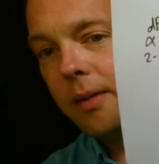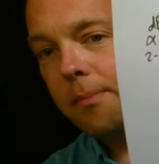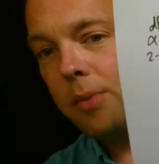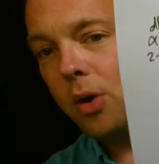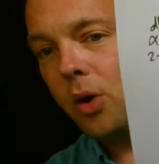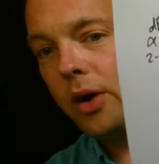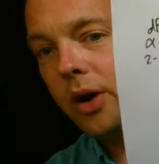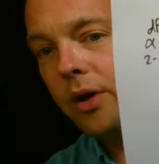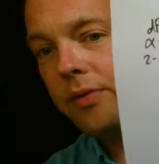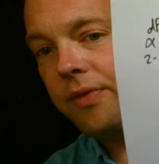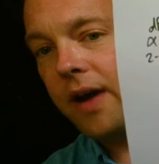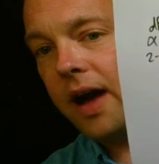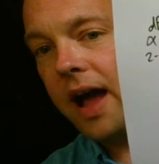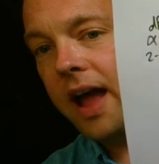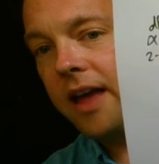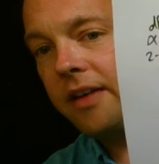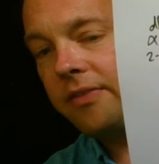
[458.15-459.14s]

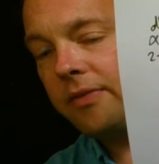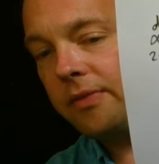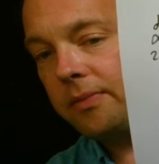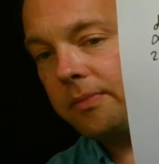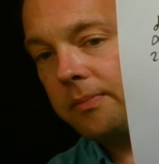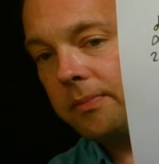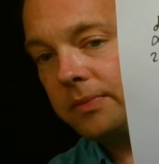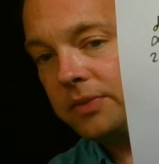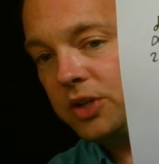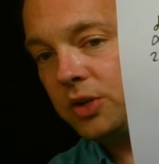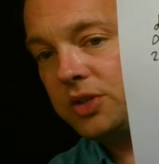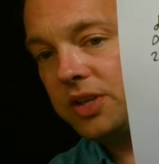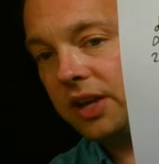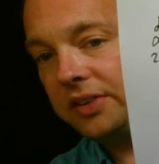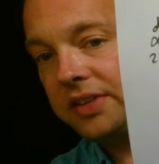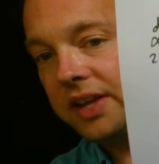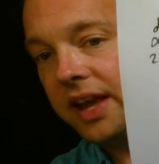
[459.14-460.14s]
0.05,
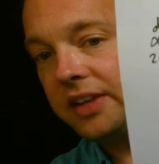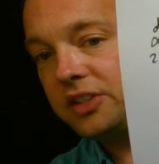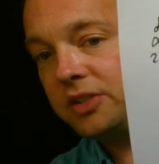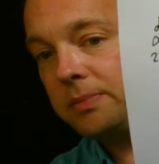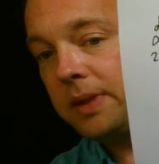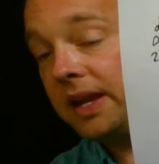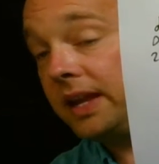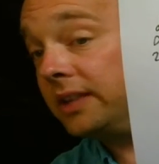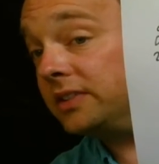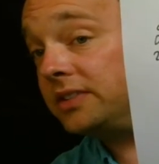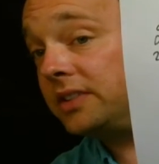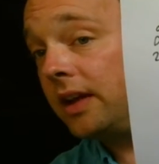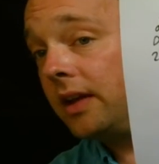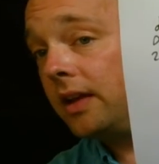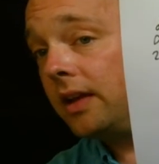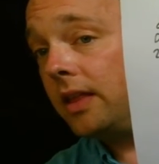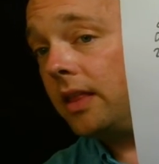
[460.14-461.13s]
two-tailed test means
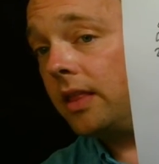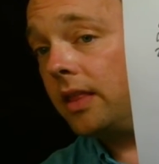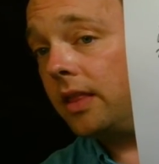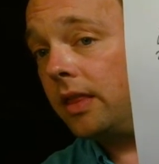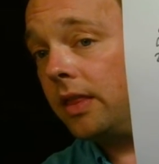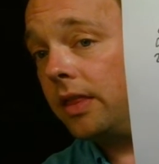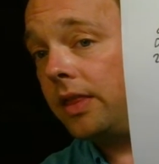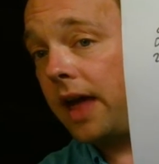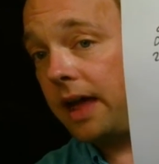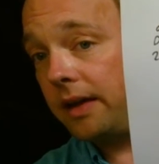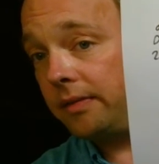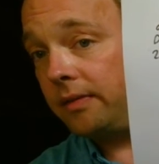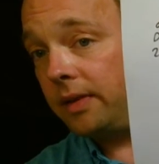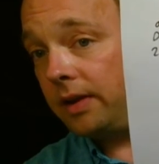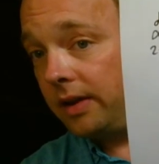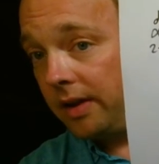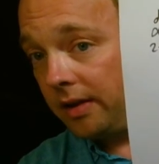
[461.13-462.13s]

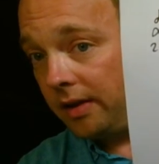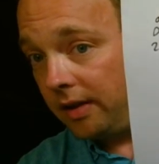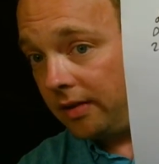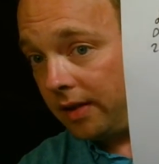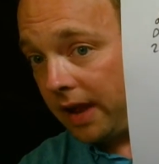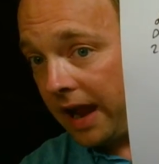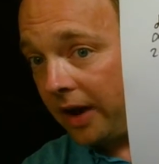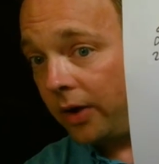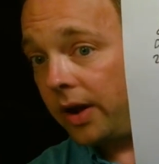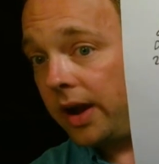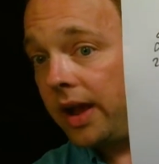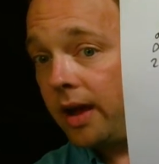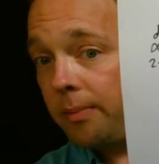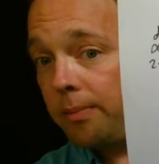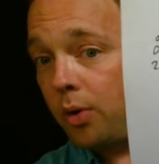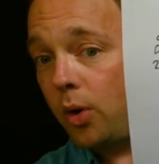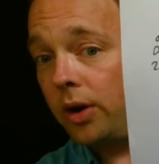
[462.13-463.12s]
that
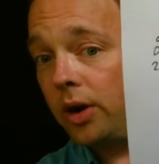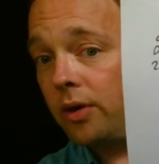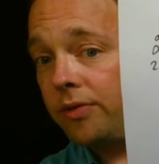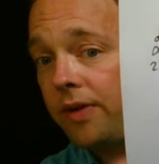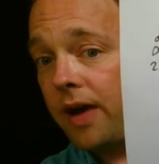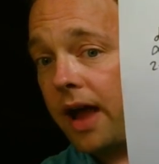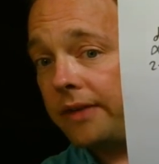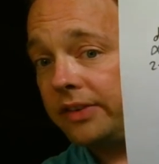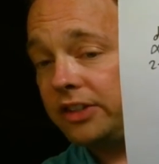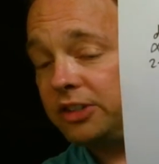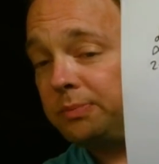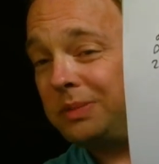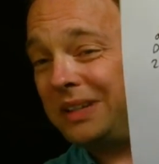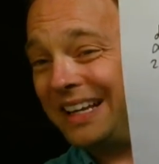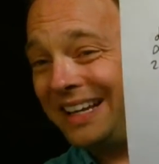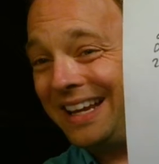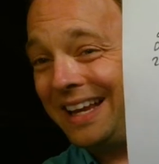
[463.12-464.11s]
area, 0.05, is
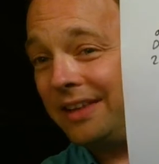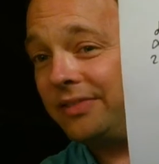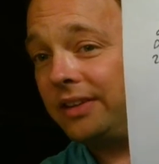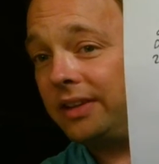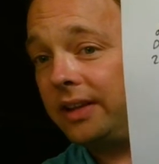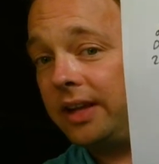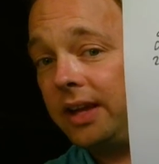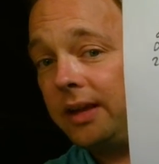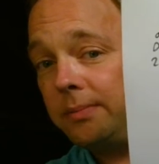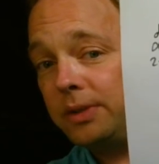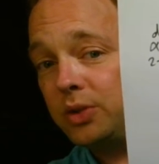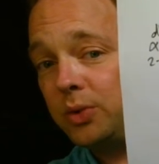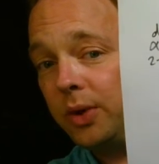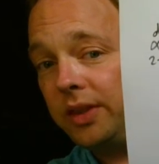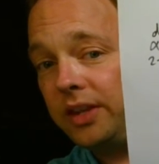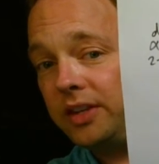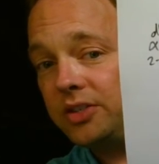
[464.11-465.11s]
split evenly
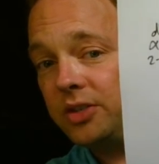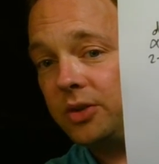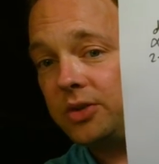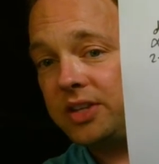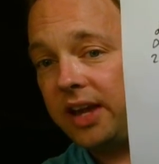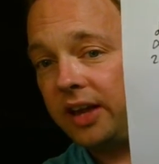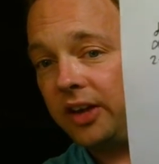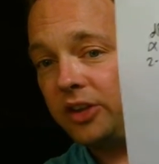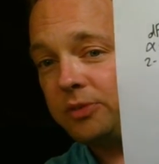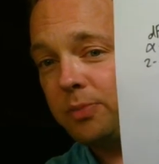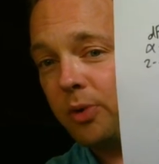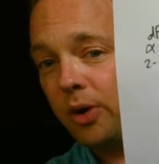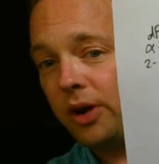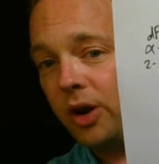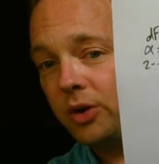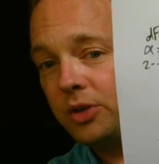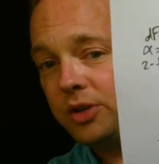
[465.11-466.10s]
between these two tails,
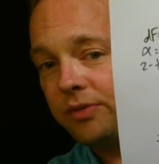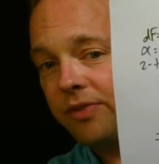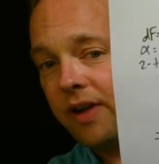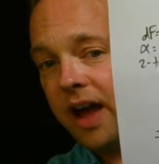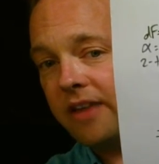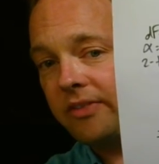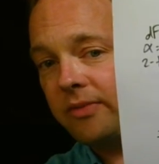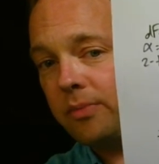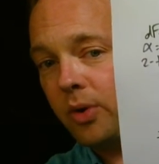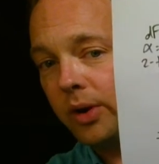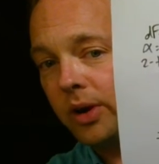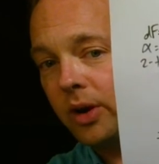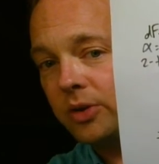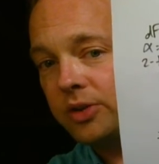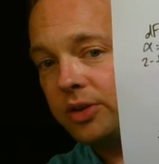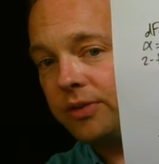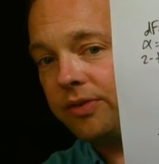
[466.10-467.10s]
0.025 and
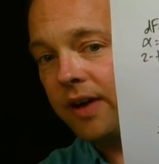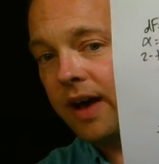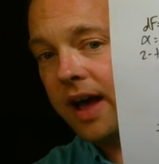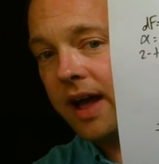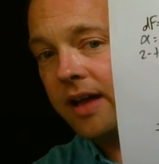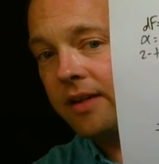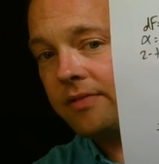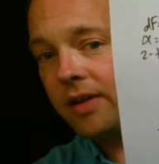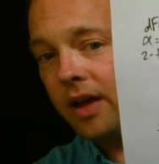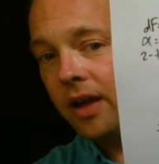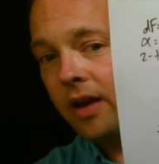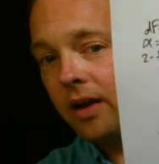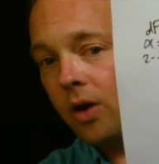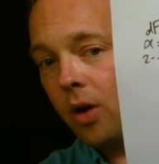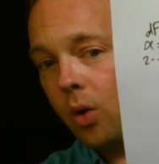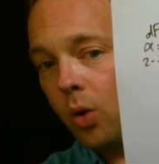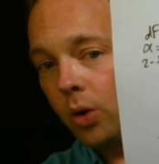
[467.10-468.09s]
0.025,
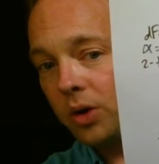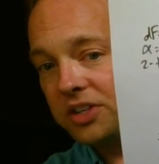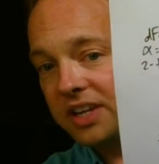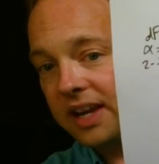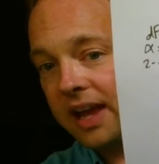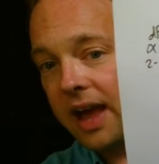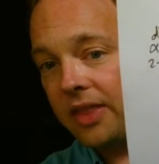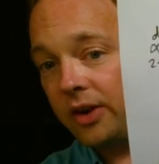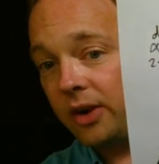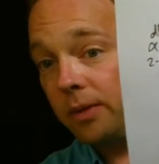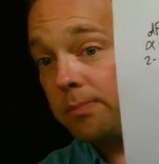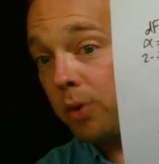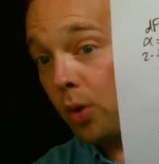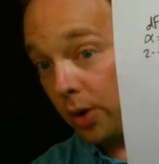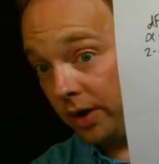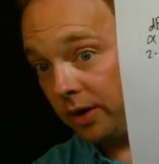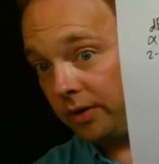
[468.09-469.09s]
or together,
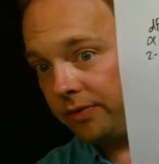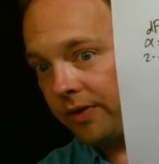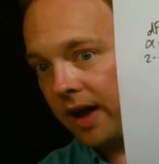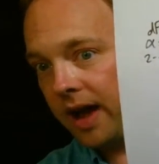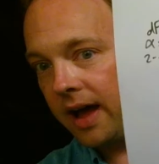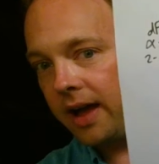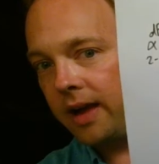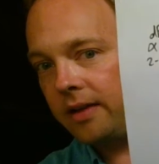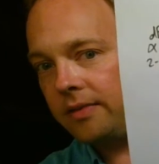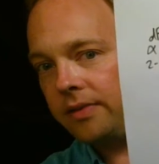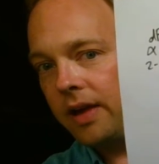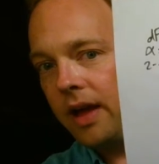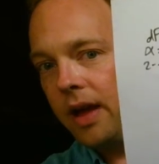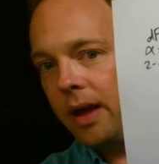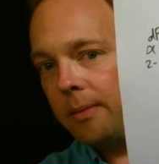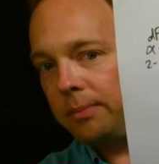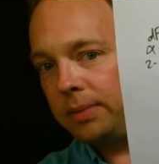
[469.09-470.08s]
0.05
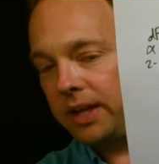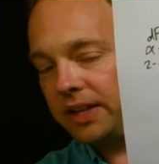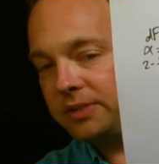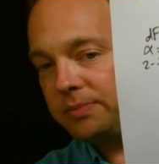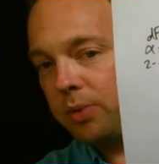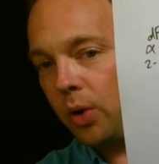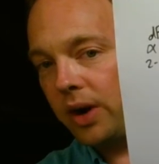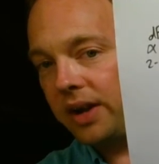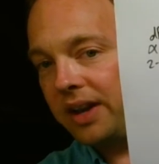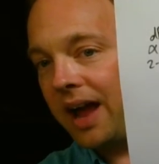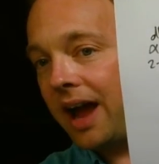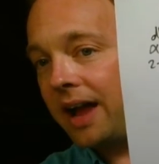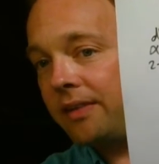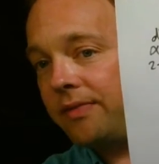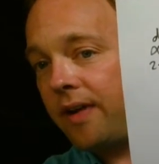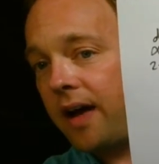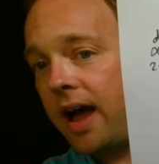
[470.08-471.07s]
plus
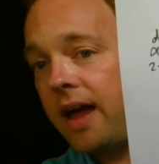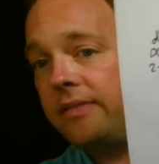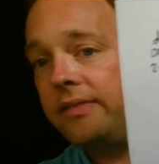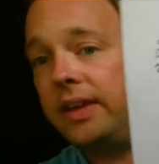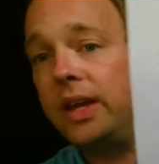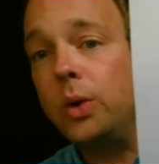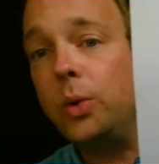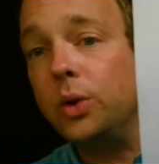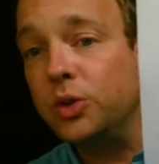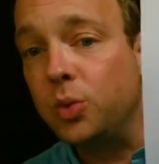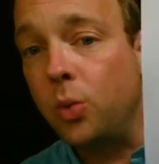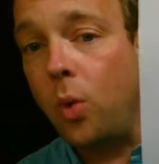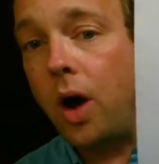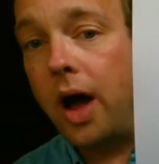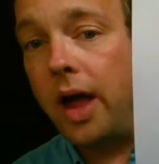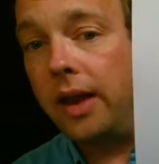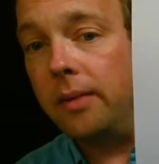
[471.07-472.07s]
0.95 equals
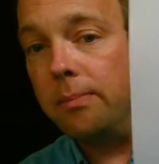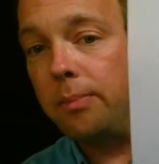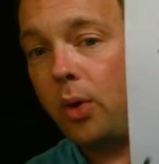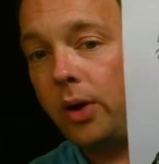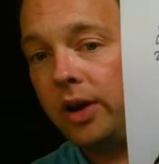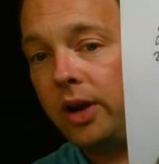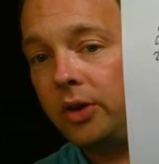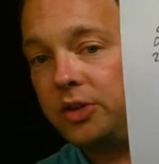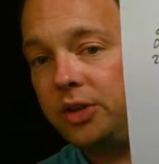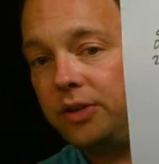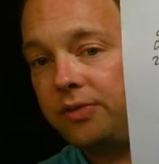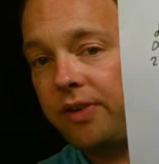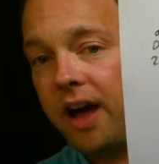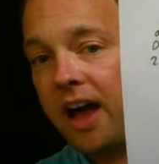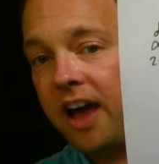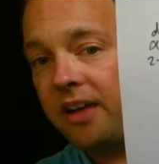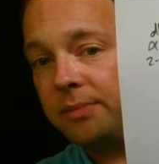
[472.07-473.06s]
1.
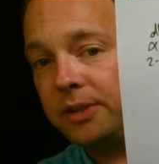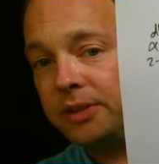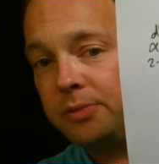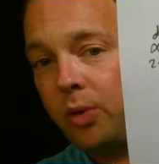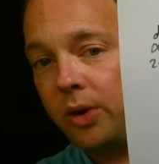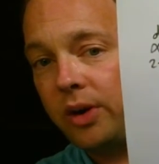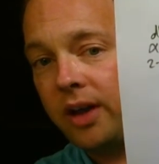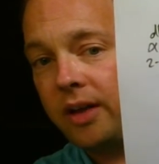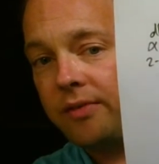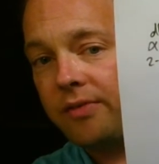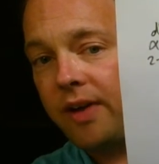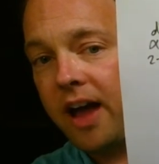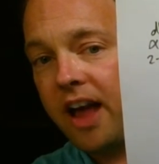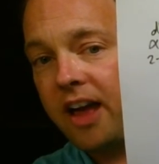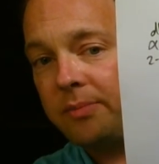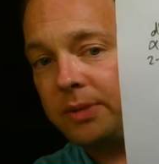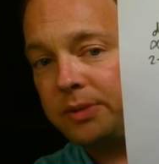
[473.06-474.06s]
0.025 plus
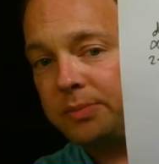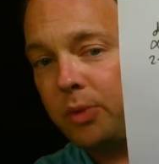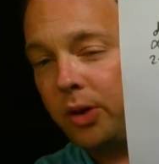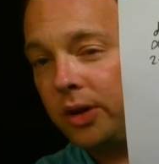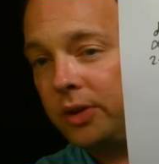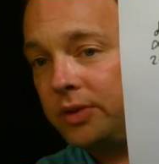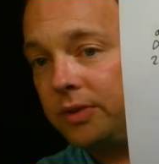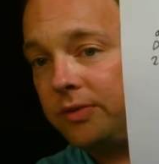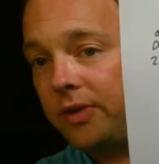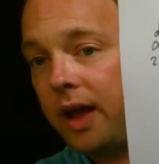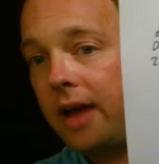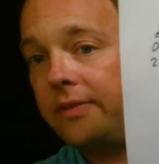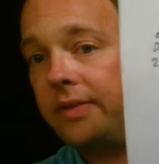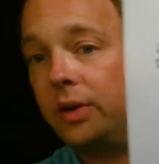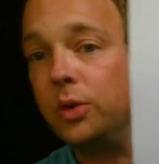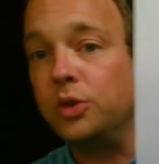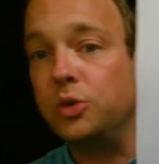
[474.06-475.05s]
0.95 plus
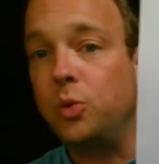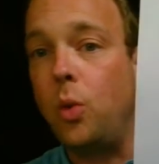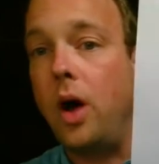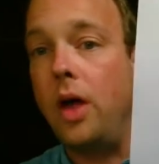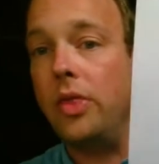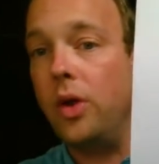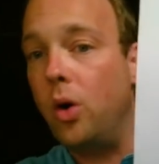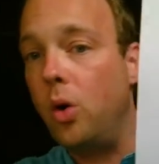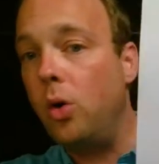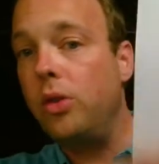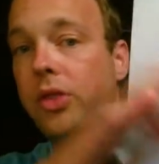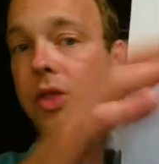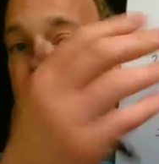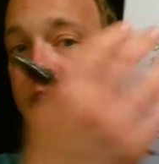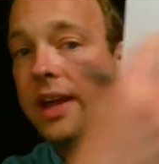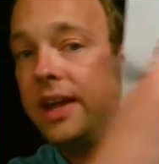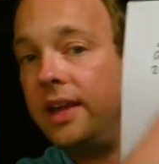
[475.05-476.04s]
0.025 equals 1. The whole
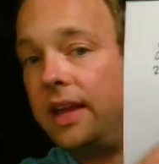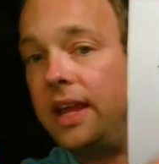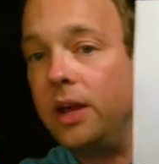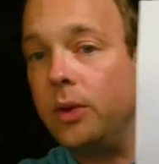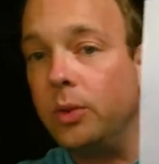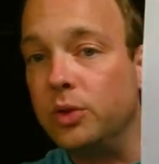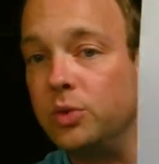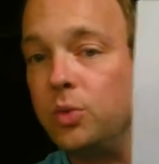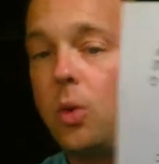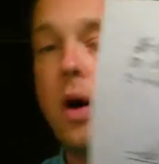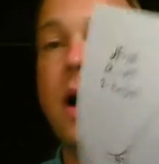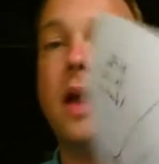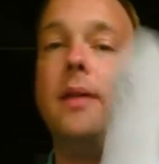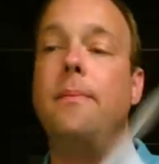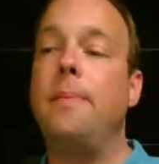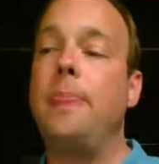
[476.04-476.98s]
thing equals 1.